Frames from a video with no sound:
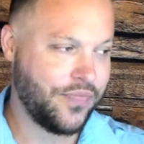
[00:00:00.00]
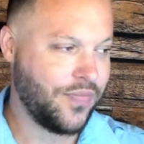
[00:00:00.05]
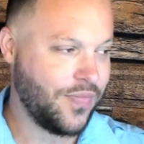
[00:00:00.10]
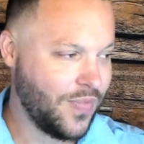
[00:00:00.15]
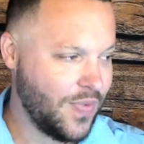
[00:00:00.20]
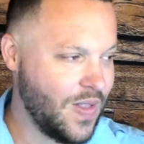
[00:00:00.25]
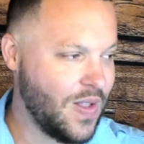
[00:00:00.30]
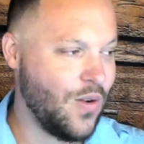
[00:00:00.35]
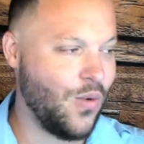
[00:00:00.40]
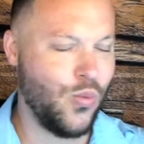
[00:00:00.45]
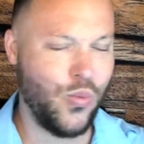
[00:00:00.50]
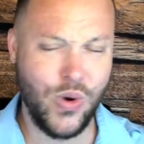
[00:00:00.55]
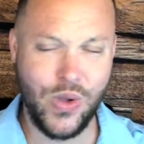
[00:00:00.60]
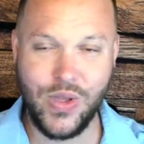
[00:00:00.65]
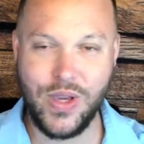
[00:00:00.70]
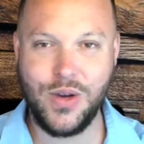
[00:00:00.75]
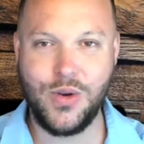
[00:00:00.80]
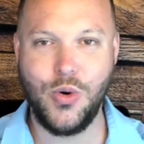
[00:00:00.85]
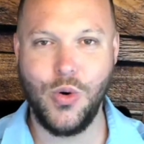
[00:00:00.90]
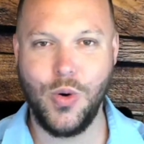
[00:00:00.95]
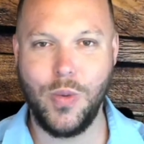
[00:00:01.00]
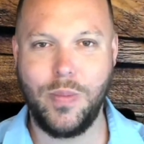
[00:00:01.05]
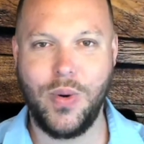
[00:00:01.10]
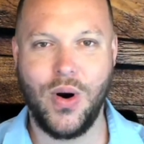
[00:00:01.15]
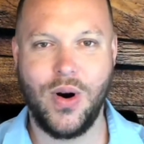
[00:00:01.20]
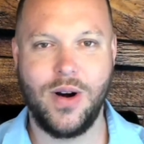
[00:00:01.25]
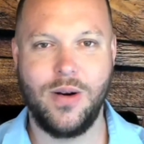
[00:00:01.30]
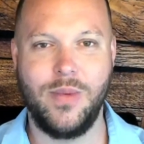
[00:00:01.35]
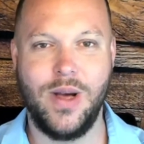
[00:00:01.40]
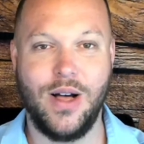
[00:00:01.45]
really cool part
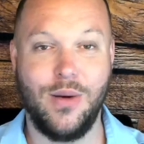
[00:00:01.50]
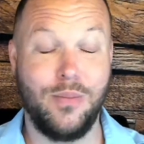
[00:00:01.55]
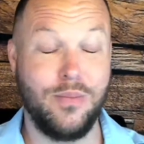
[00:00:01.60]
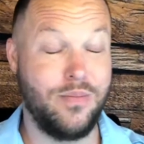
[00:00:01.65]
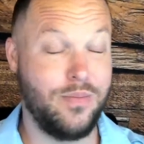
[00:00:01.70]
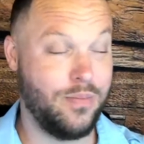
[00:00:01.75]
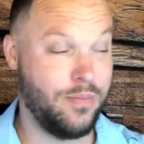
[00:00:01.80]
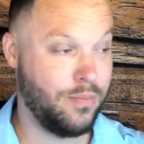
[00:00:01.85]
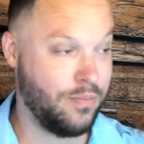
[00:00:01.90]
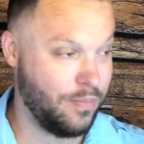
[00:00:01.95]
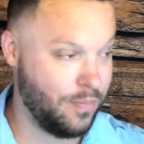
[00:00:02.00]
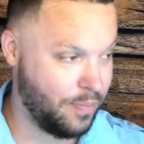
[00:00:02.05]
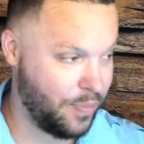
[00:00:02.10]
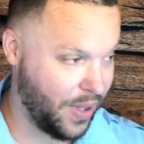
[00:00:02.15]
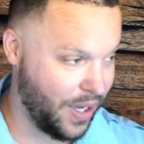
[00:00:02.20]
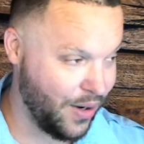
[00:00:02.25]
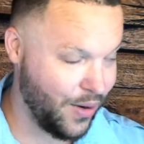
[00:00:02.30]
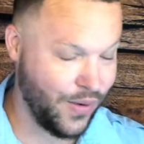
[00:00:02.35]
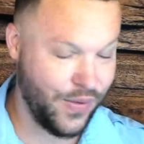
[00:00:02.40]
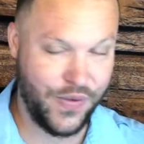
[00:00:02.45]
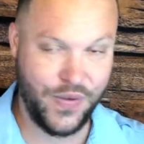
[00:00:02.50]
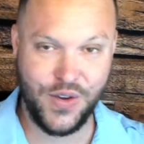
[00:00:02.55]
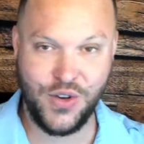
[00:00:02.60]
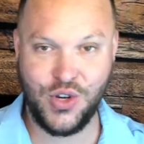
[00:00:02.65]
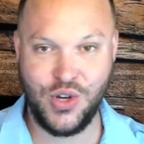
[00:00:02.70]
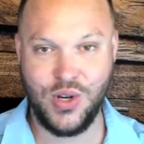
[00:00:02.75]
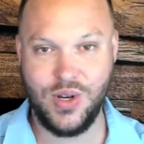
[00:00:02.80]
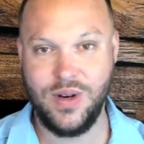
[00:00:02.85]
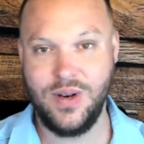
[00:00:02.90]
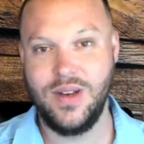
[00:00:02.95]
about pier fishing,
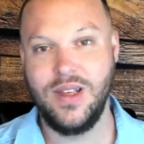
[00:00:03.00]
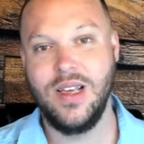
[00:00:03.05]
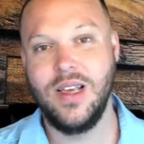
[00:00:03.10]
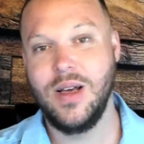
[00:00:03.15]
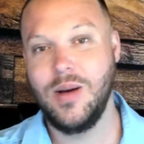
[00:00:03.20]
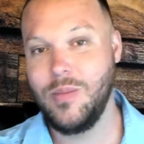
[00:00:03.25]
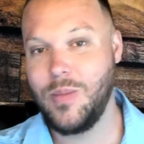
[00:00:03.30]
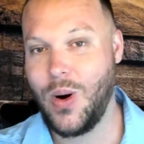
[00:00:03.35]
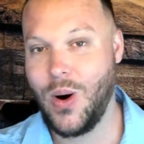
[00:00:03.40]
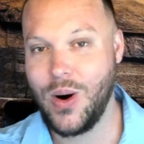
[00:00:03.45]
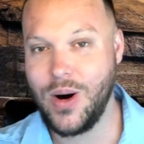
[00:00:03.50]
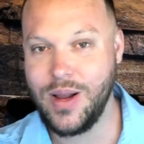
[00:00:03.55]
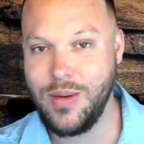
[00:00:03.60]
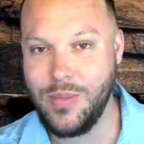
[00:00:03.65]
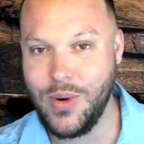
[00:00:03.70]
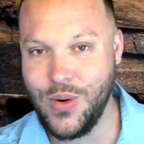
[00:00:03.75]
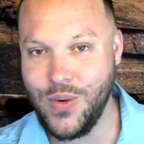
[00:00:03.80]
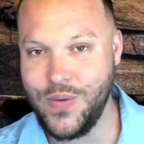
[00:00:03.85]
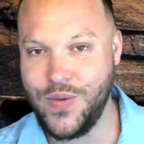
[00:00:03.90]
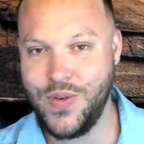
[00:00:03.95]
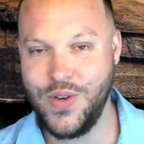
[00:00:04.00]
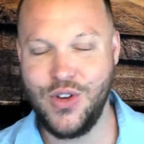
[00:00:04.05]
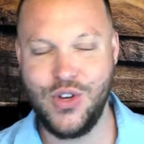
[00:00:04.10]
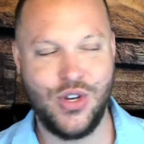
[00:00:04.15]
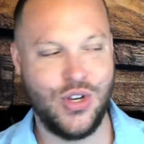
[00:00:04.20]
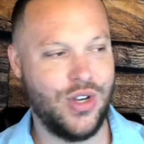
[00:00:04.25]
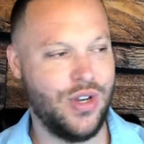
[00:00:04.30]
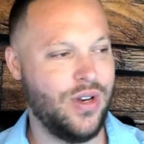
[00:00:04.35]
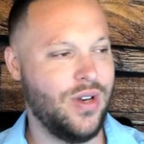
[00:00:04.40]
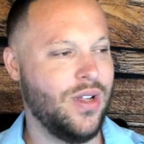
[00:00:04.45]
party boat fishing,
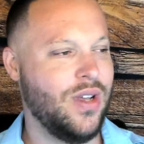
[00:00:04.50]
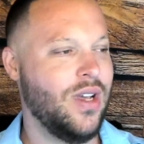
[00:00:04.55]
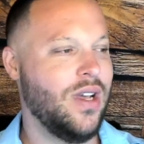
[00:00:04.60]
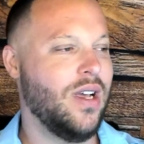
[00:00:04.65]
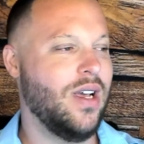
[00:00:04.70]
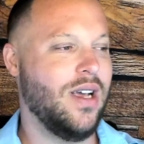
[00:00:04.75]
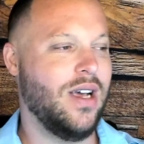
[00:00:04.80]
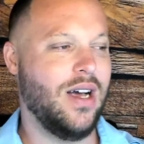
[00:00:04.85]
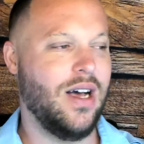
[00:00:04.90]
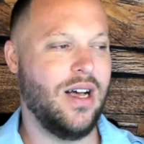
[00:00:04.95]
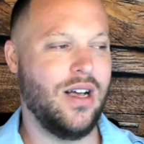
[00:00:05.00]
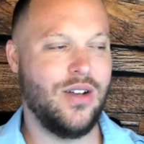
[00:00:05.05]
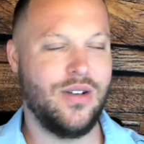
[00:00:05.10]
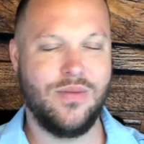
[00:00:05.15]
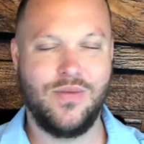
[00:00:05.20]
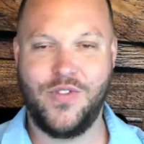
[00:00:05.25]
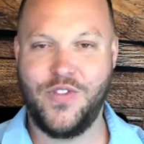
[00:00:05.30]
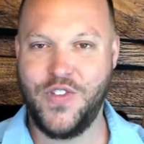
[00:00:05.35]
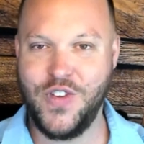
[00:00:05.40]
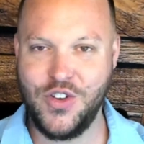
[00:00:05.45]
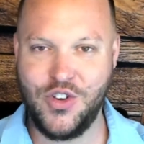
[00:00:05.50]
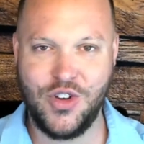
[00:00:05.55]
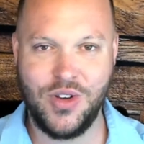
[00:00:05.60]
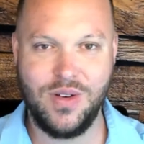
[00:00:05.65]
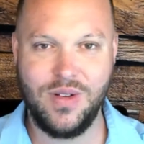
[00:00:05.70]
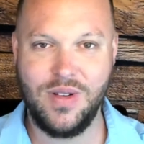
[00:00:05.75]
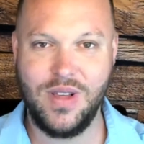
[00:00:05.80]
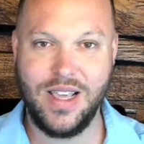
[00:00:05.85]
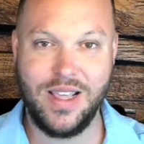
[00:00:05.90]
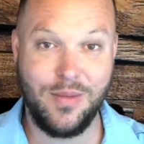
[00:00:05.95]
uh, fishing
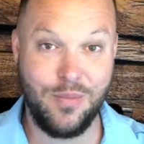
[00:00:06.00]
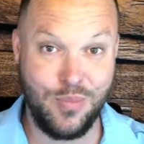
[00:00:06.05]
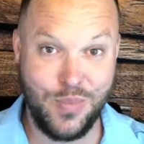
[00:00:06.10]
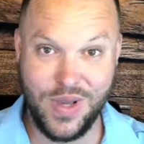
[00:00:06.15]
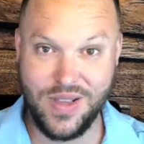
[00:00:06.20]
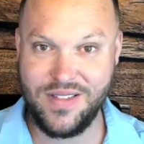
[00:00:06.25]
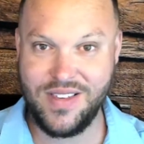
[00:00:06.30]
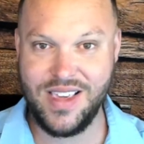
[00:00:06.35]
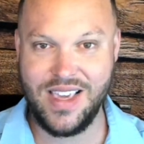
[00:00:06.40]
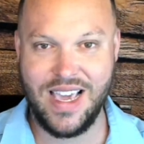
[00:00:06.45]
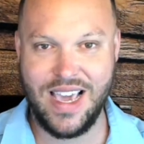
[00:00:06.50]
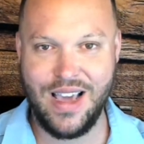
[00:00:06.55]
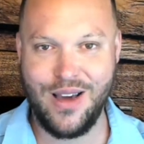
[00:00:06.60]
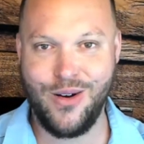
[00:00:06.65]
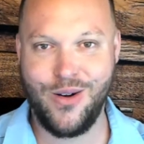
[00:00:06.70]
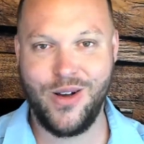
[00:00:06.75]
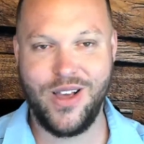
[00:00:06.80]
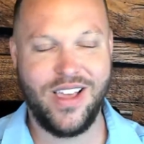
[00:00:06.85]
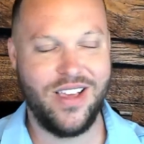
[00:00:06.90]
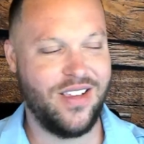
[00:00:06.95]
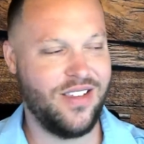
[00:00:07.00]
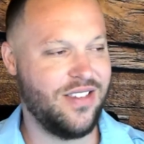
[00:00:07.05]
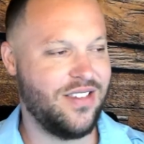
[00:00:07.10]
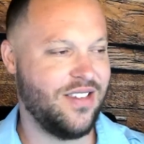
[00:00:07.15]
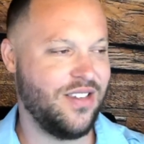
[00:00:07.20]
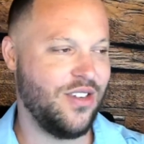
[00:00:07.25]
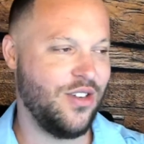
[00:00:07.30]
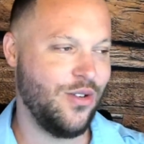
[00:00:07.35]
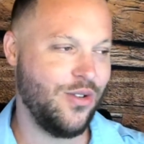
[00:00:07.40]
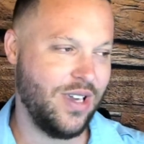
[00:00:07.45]
in busy areas, you
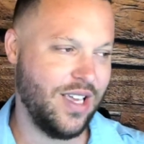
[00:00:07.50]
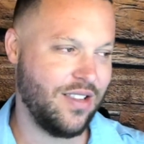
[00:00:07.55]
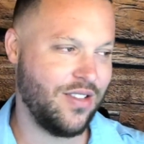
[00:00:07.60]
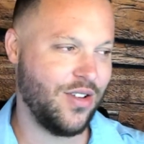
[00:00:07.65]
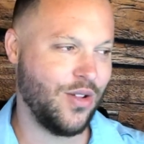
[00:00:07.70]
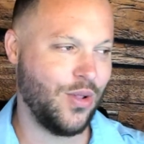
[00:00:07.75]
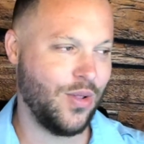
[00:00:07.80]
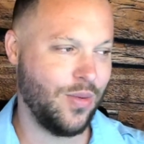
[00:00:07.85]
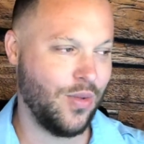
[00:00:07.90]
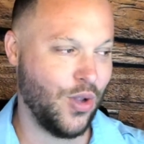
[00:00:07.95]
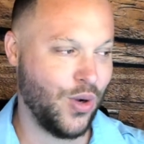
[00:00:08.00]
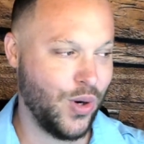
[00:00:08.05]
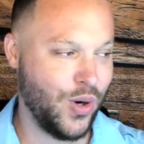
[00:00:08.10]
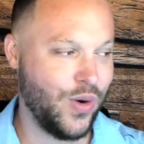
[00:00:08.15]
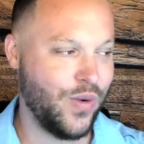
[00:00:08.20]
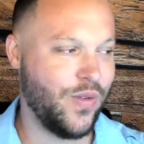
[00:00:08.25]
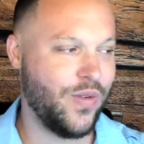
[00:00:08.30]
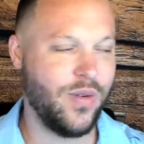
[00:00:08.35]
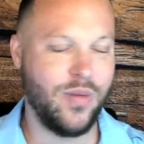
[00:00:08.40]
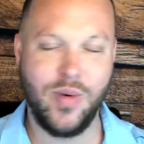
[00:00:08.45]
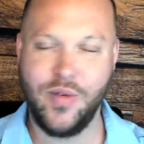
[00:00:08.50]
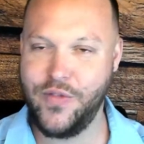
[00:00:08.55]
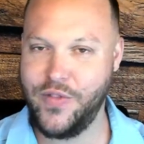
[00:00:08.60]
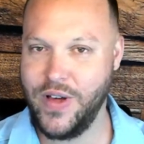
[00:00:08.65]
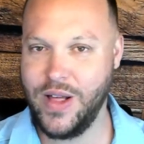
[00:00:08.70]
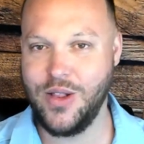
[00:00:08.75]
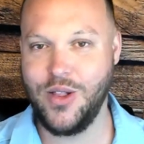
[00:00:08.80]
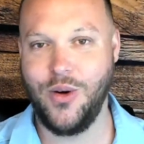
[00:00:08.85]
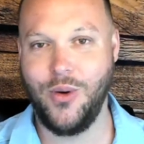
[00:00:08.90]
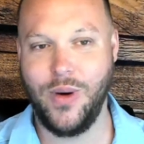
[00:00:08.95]
get to learn from fellow
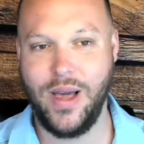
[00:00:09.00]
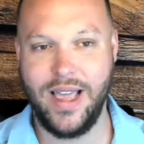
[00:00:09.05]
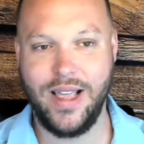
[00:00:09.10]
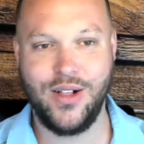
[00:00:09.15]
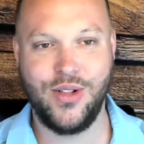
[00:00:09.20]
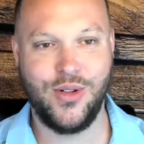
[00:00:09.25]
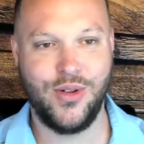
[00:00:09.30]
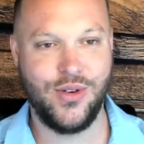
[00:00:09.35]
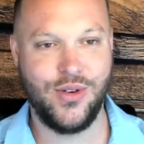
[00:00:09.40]
anglers, and